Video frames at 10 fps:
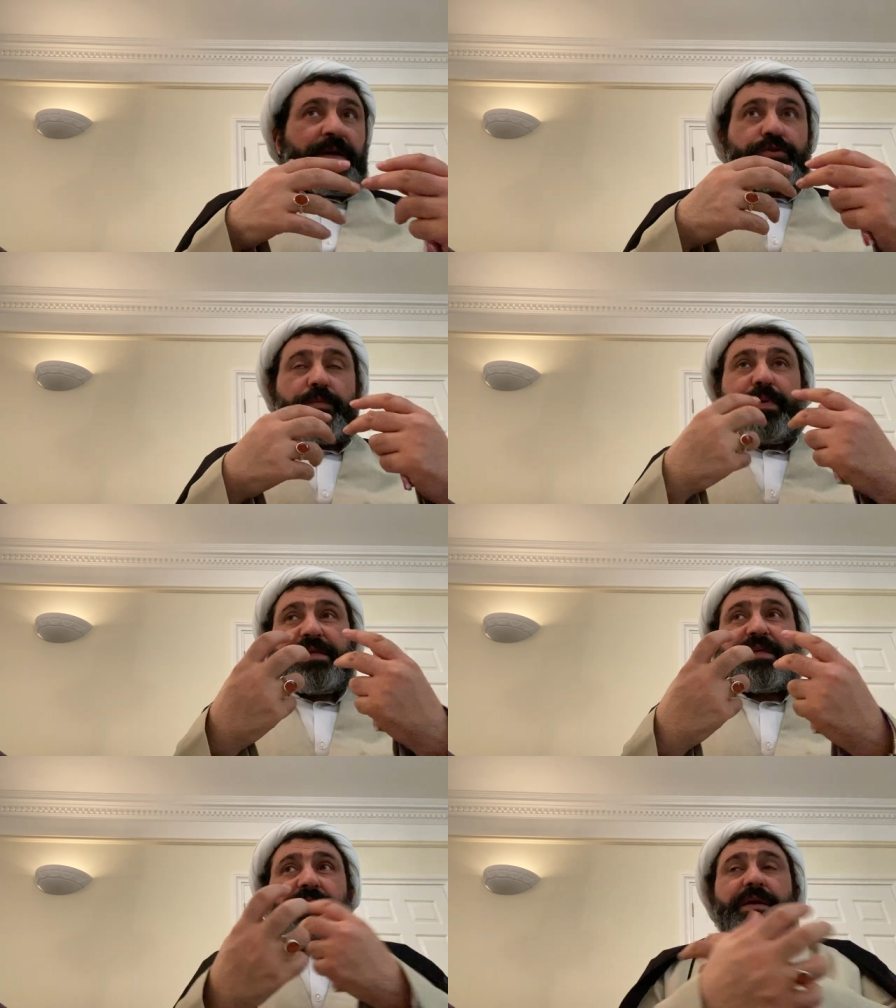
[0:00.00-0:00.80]
So
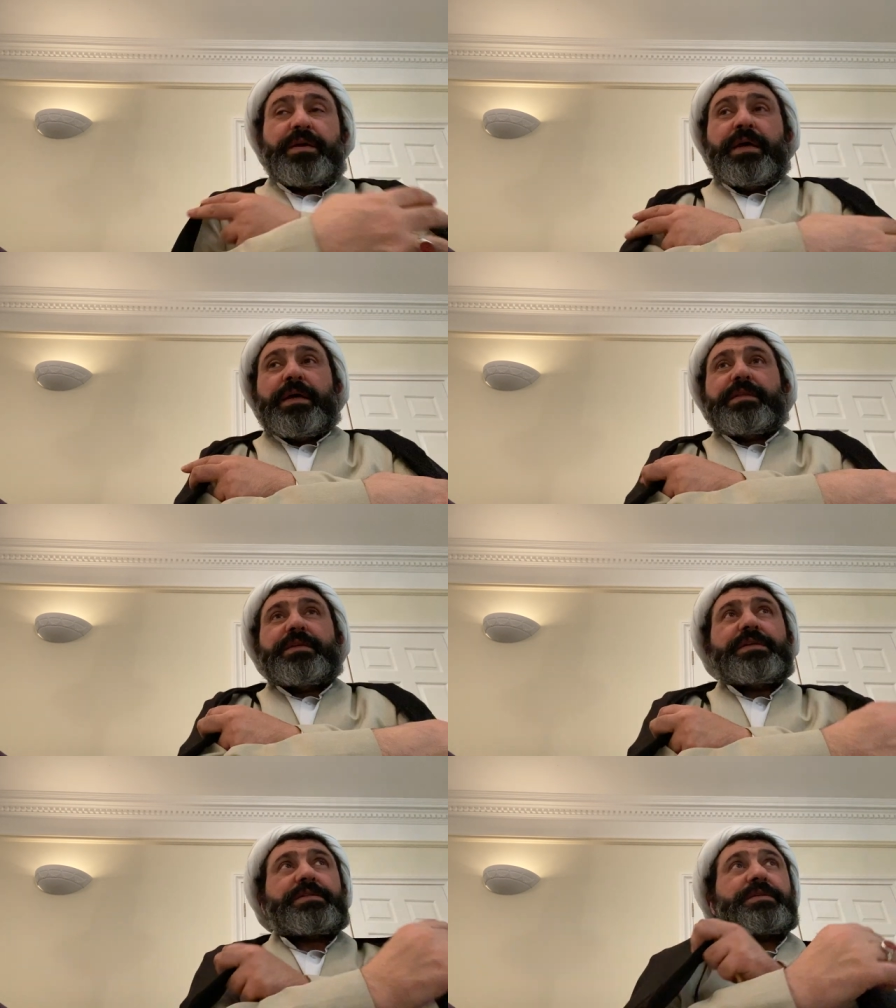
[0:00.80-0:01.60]
basically,
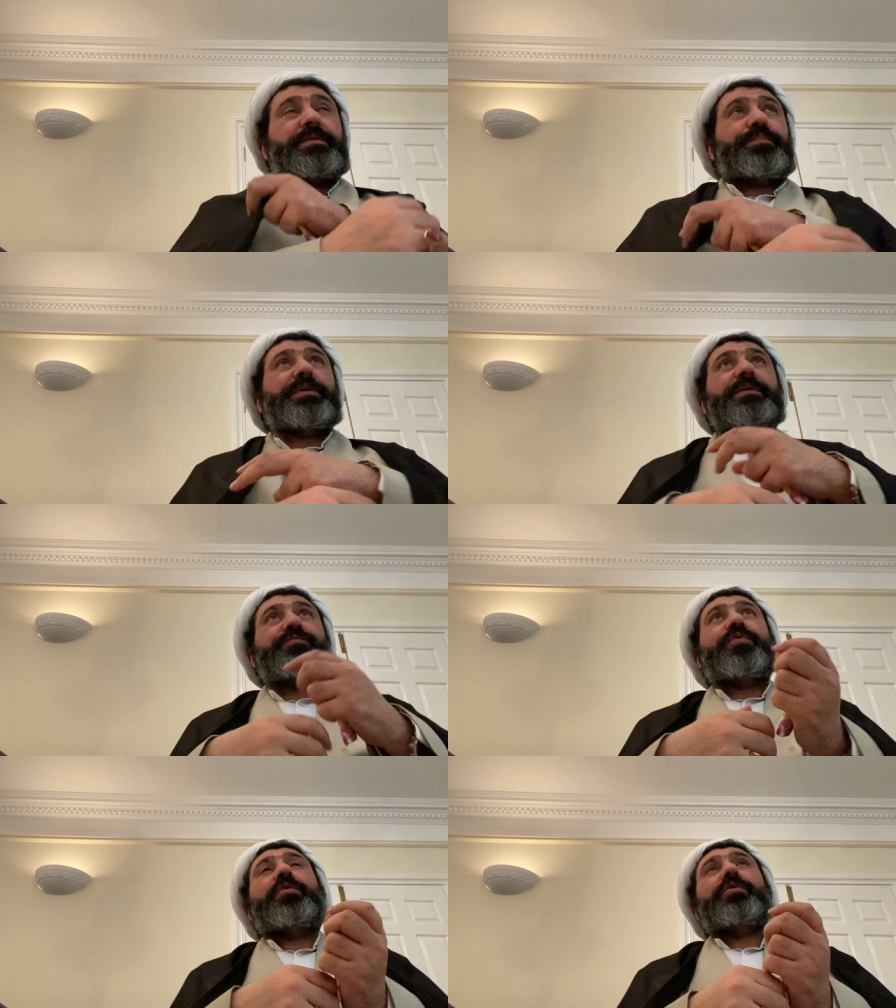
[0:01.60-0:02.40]
this
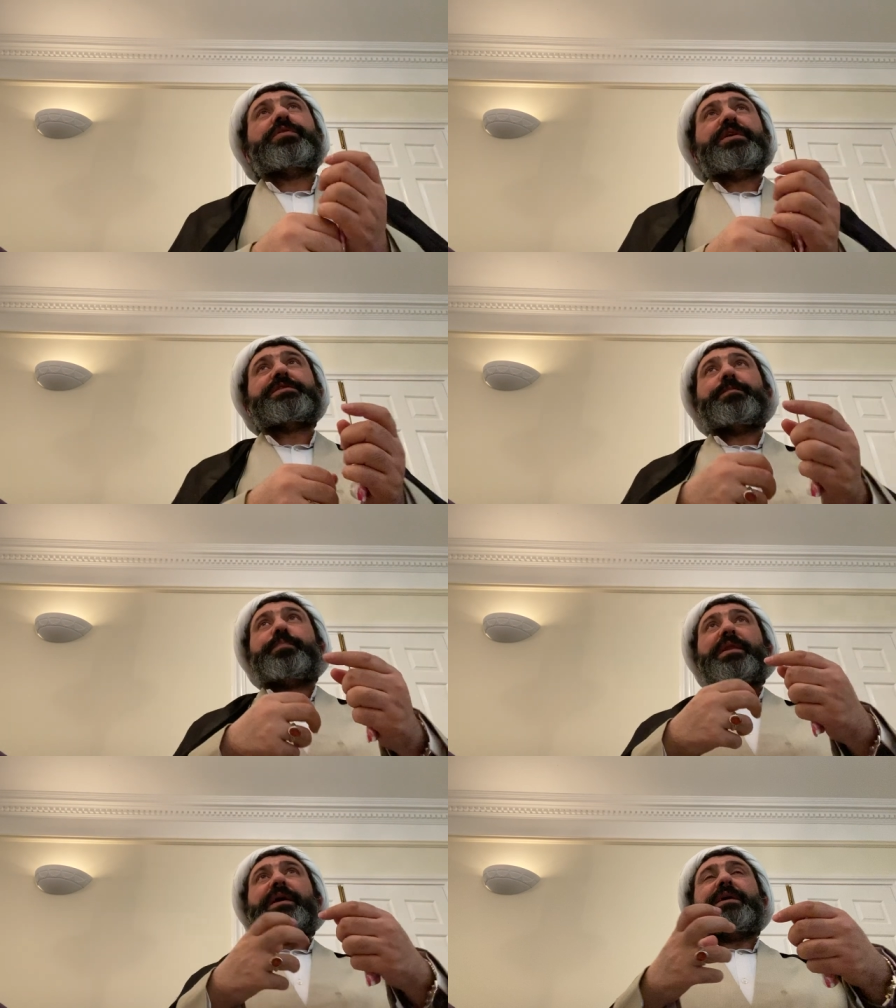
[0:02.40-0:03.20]
world is a
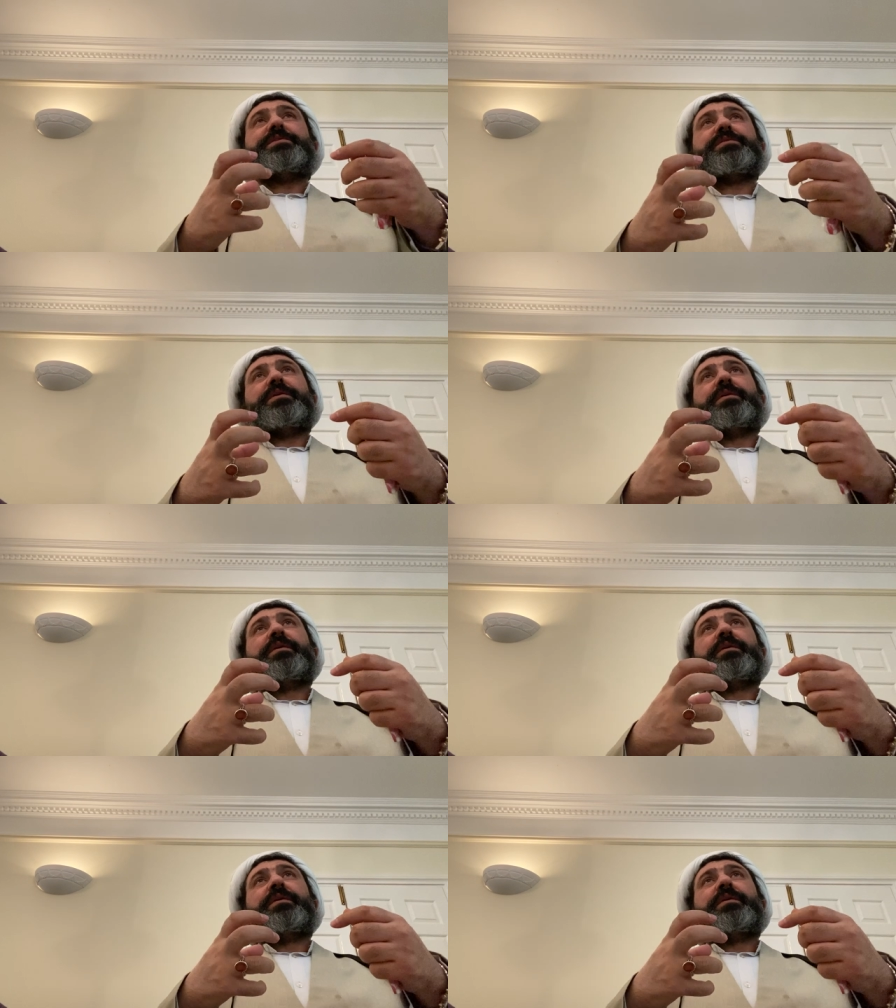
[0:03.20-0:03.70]
place